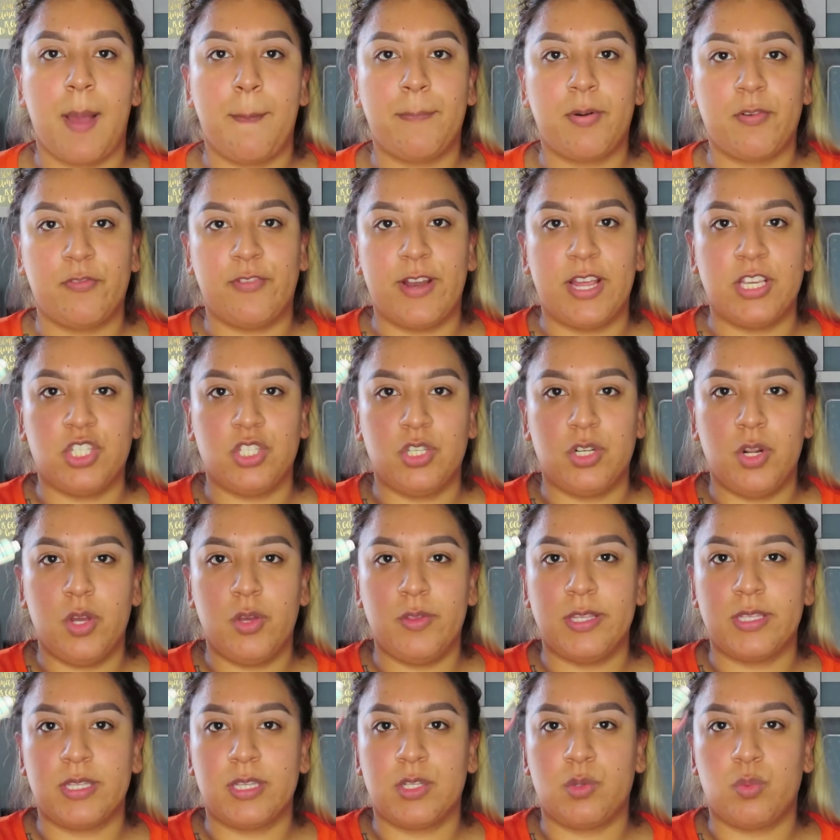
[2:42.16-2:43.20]

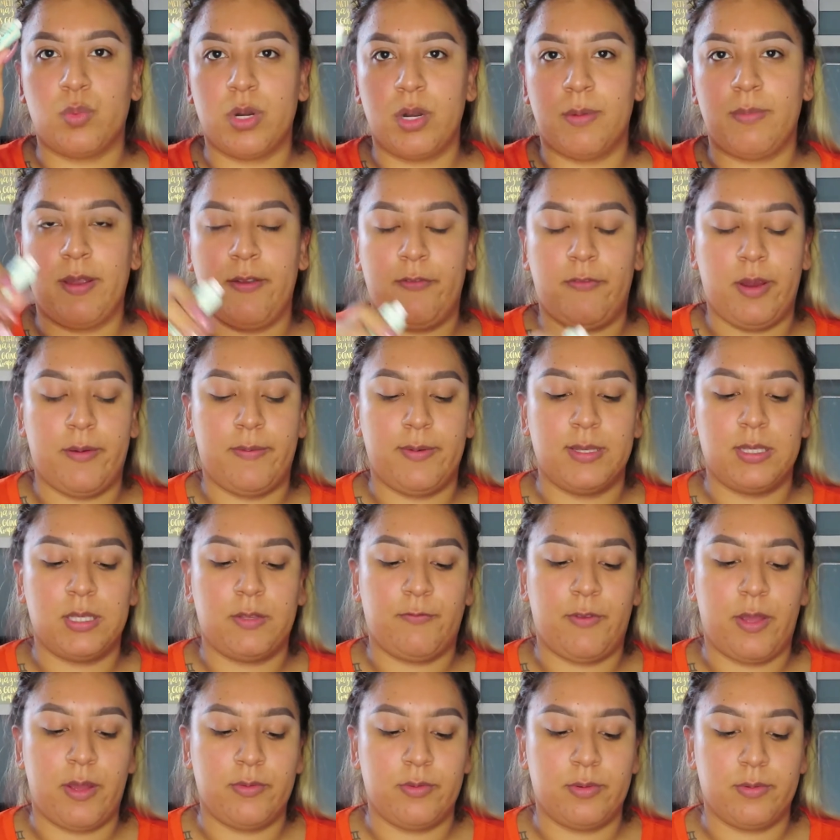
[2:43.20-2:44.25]
Professional. This is one of my
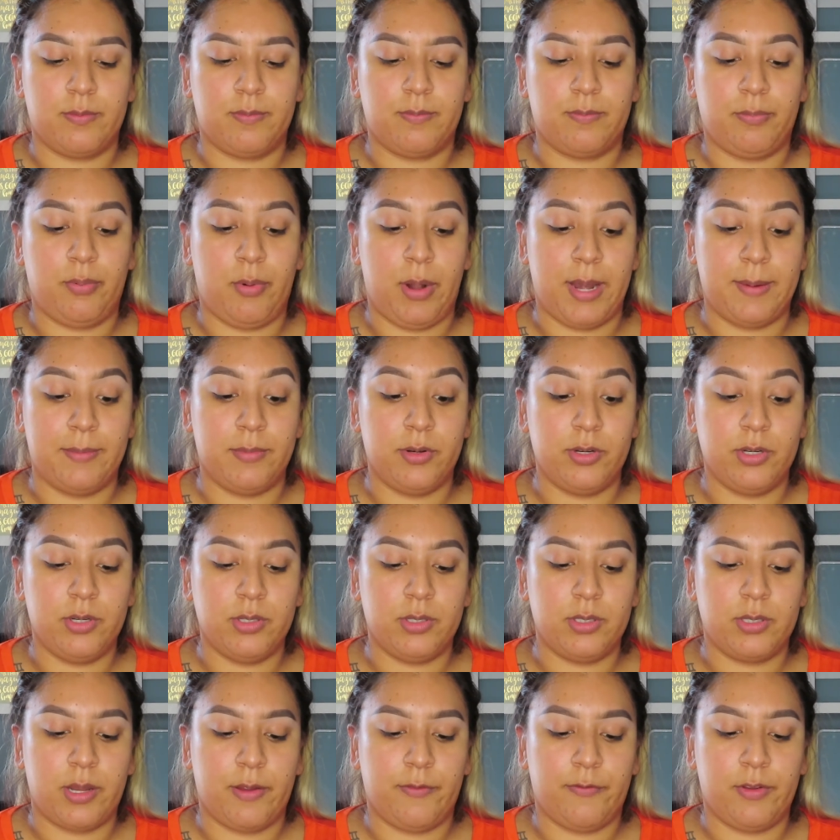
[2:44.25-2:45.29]
favorite
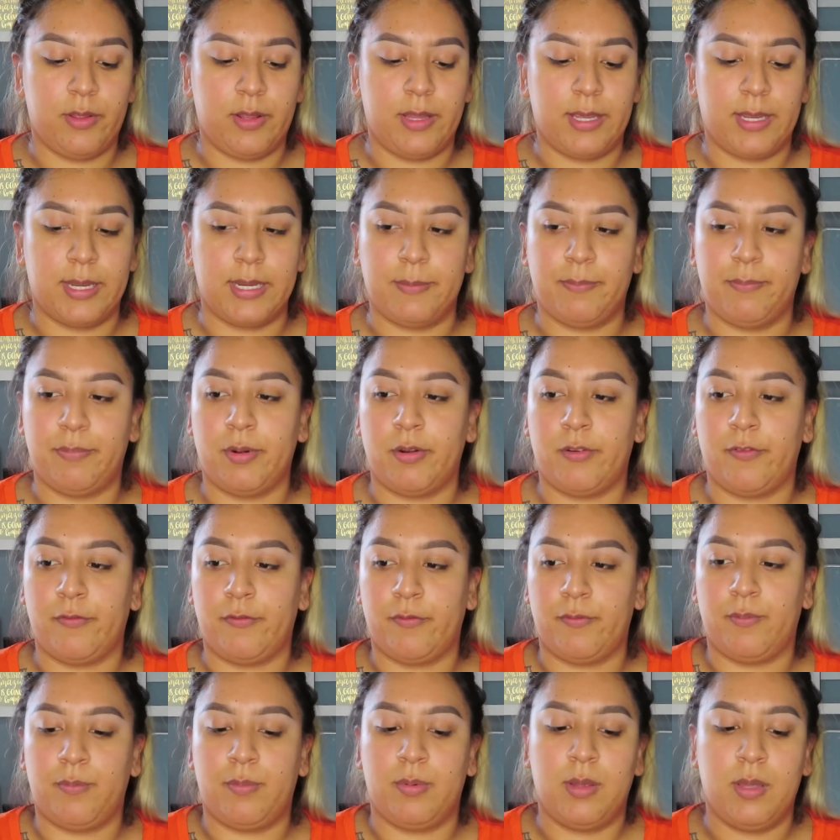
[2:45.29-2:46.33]
primers. I feel like it
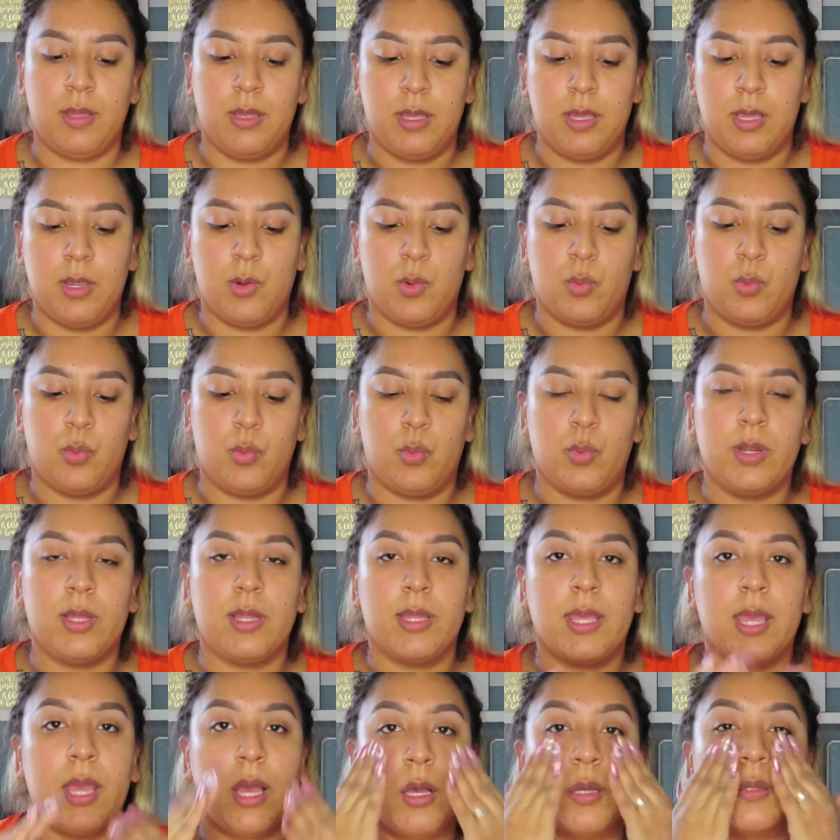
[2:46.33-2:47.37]

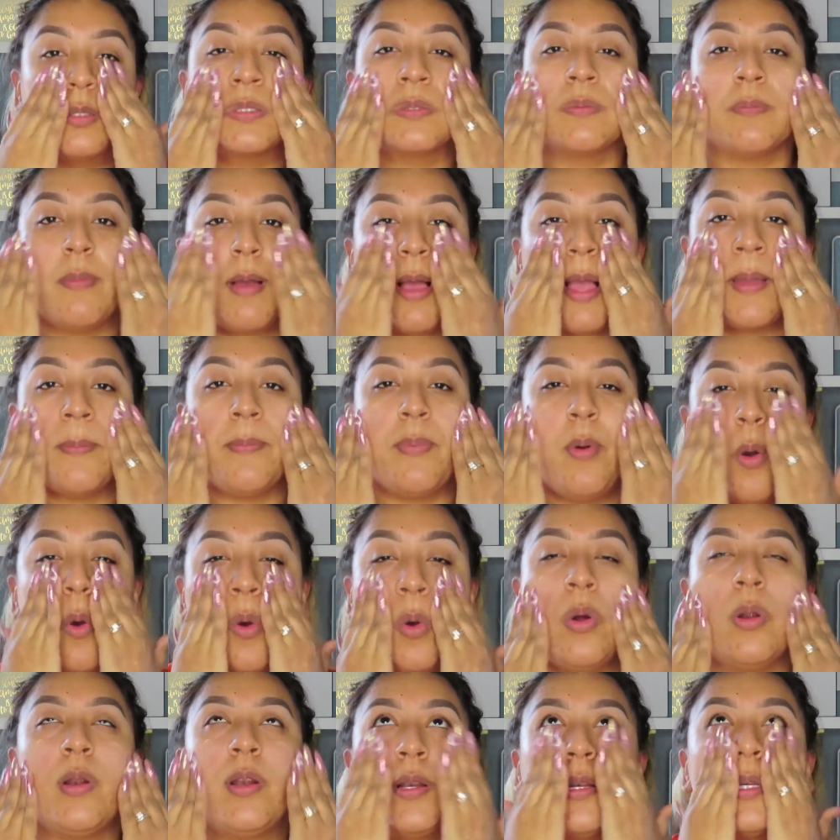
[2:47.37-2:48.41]
really helps my
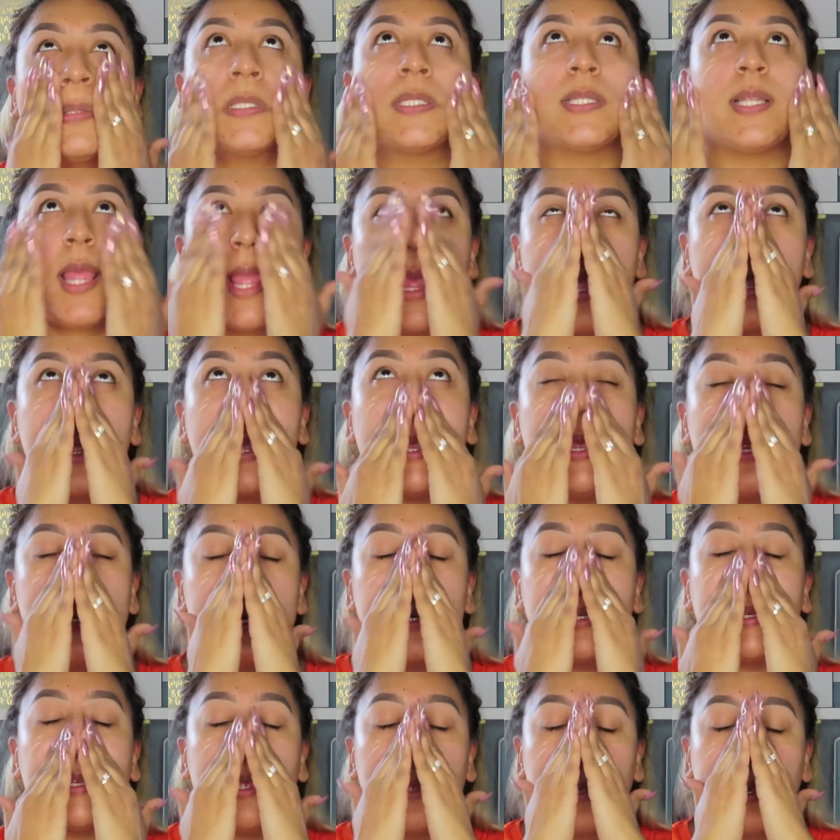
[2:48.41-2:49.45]
pores
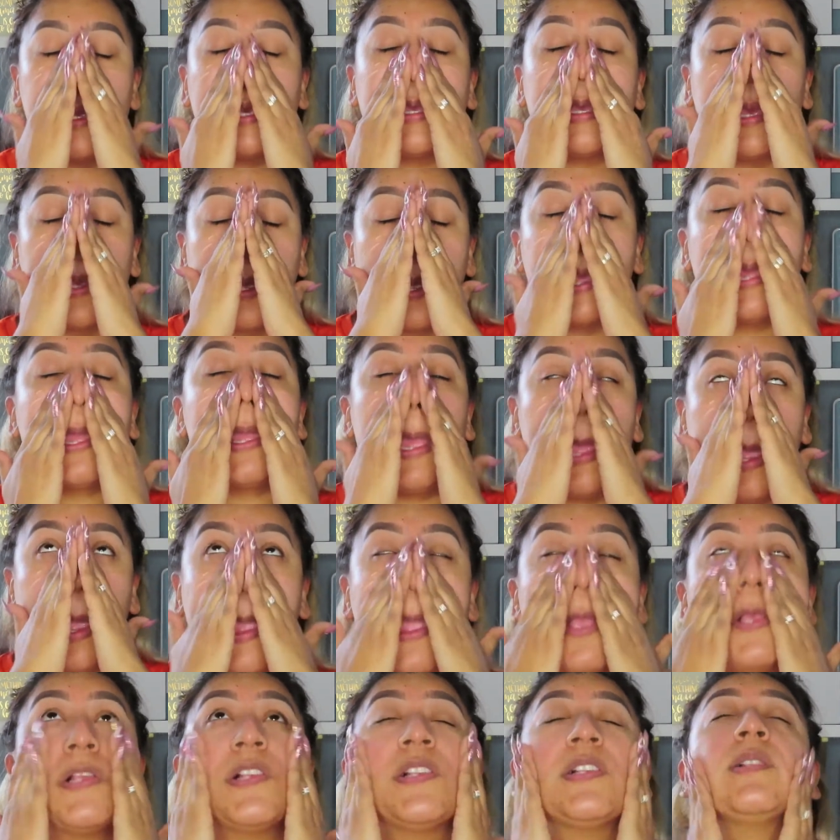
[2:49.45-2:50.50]
and
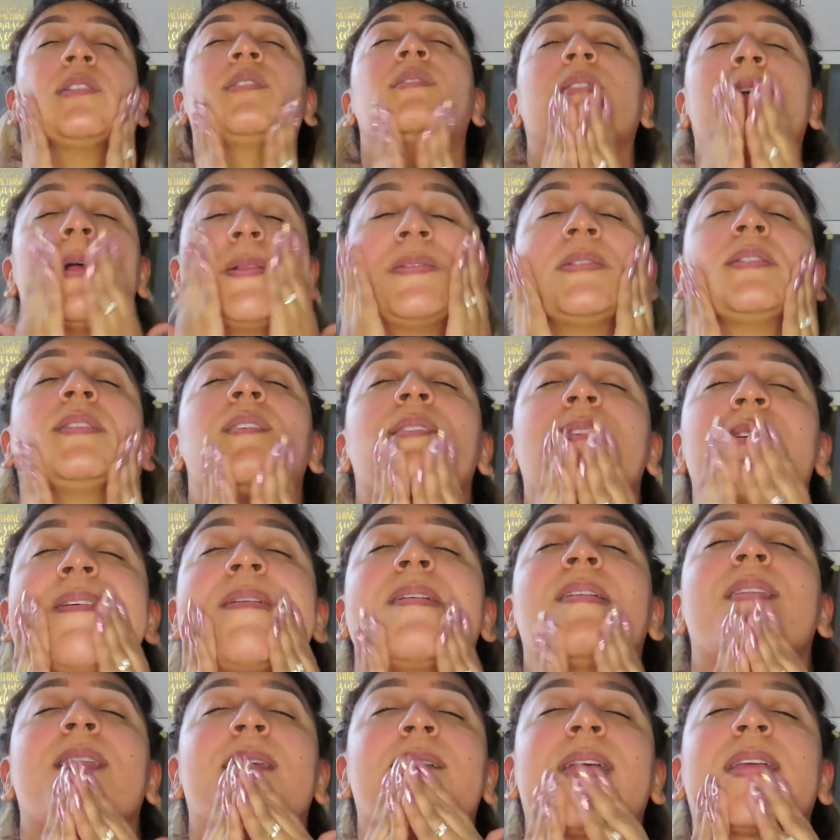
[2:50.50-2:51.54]
sets
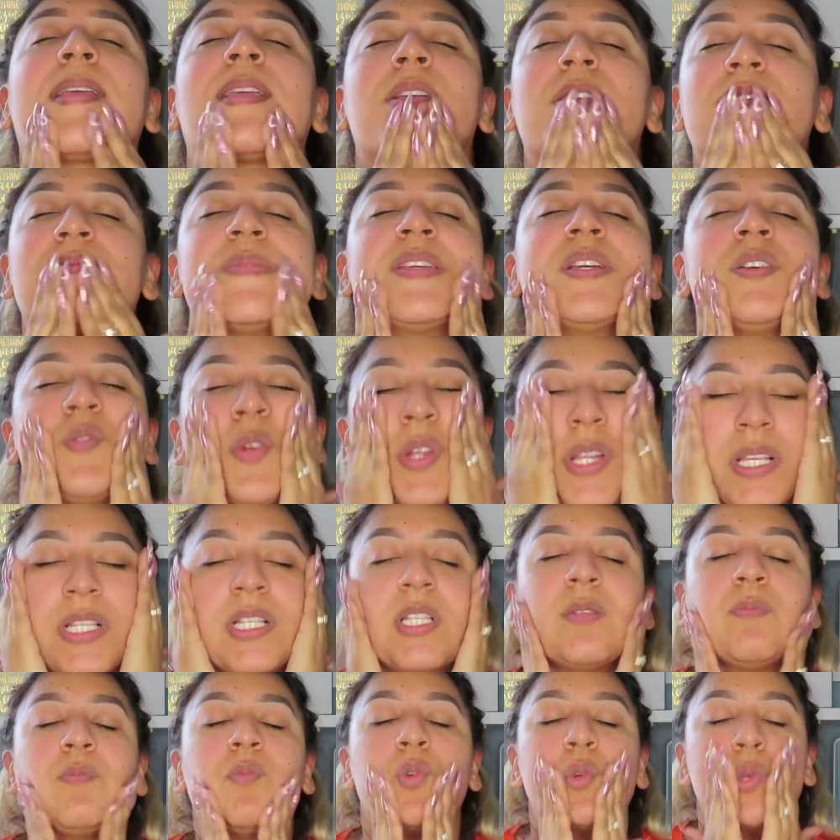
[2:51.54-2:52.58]
in. Gives me a really
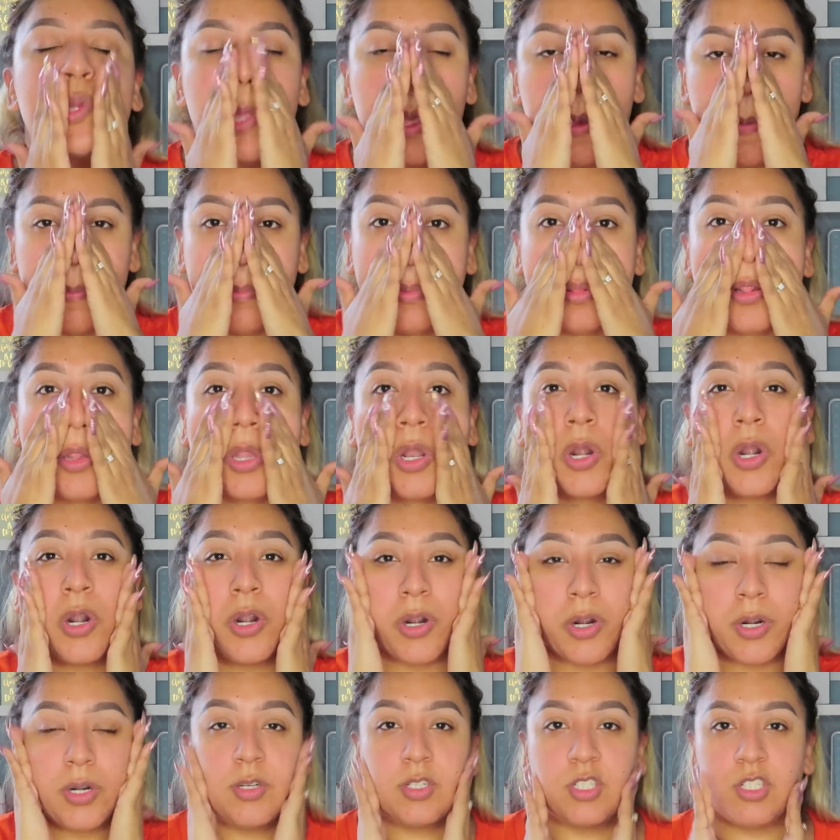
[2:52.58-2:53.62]
smooth
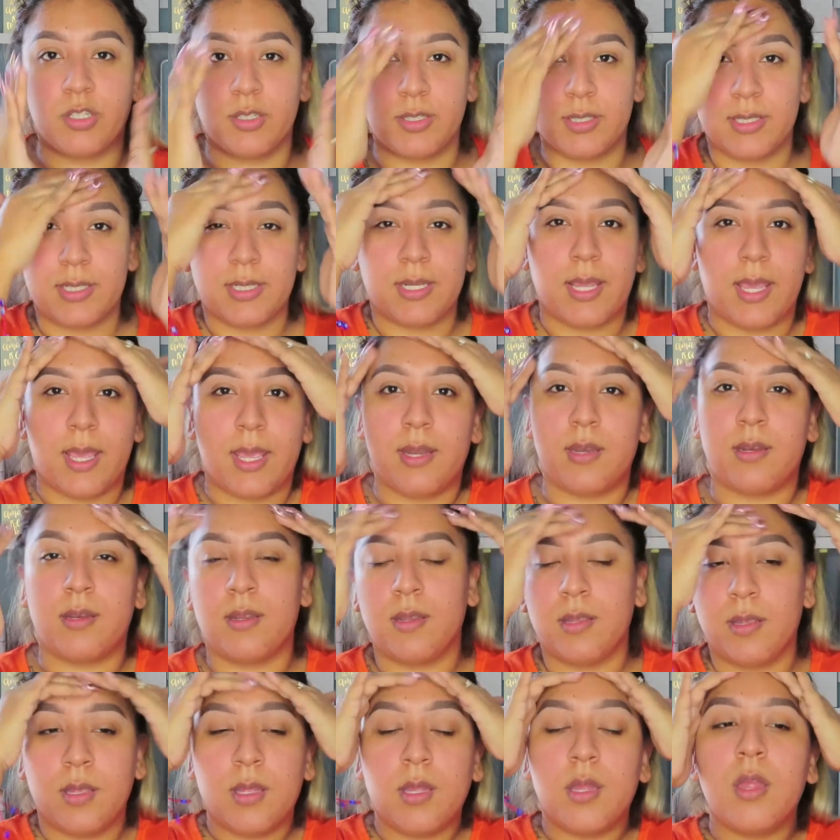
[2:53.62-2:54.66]
blur to the skin.
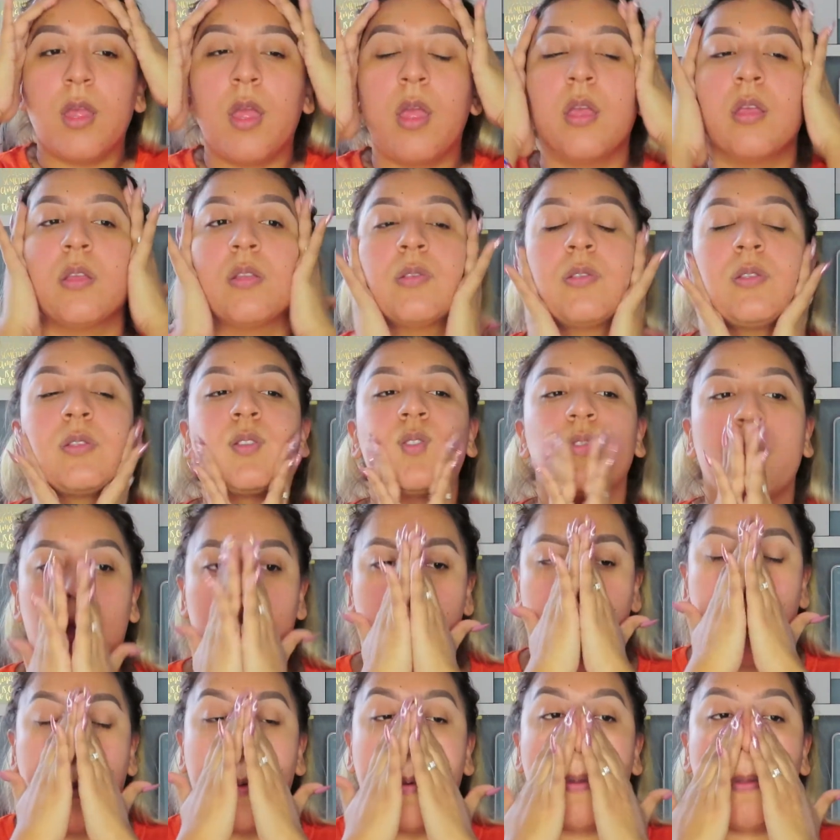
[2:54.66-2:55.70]

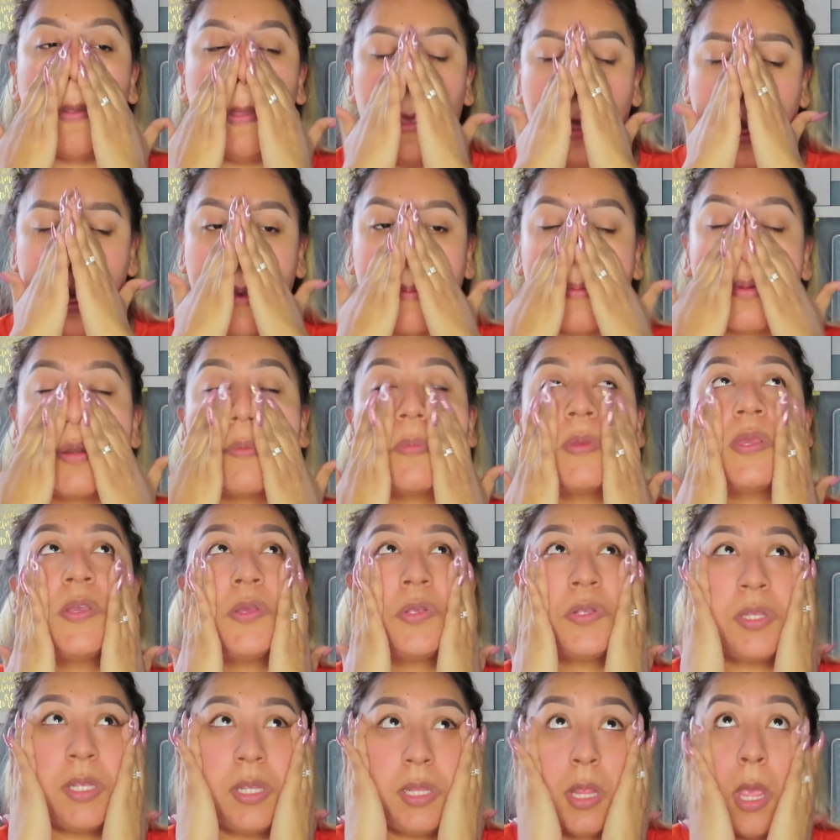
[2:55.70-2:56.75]
So I'm going to be
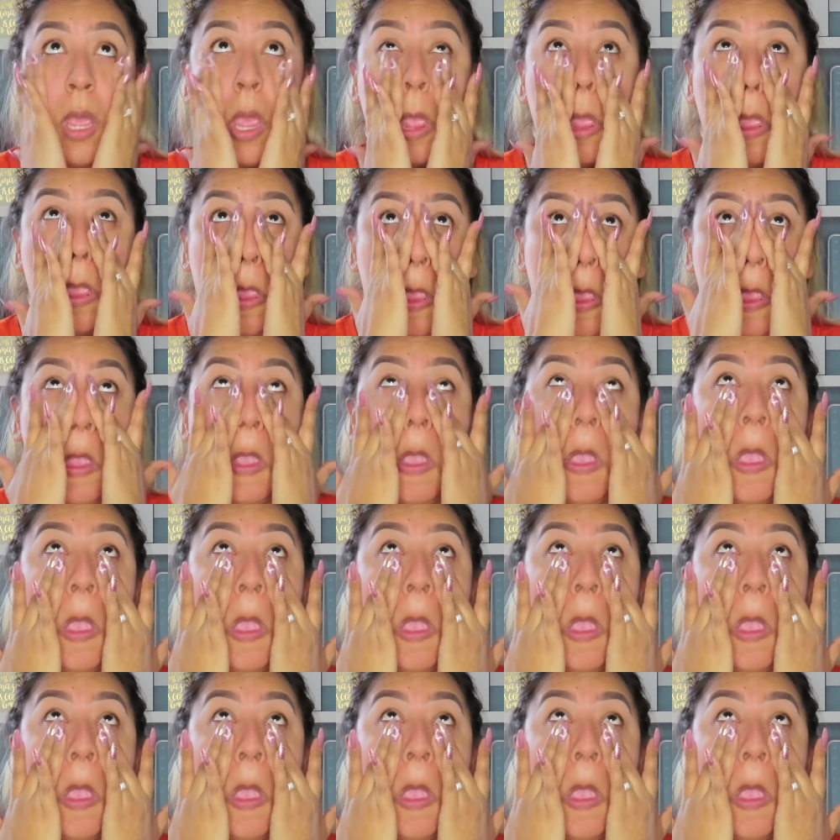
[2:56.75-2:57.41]
using that.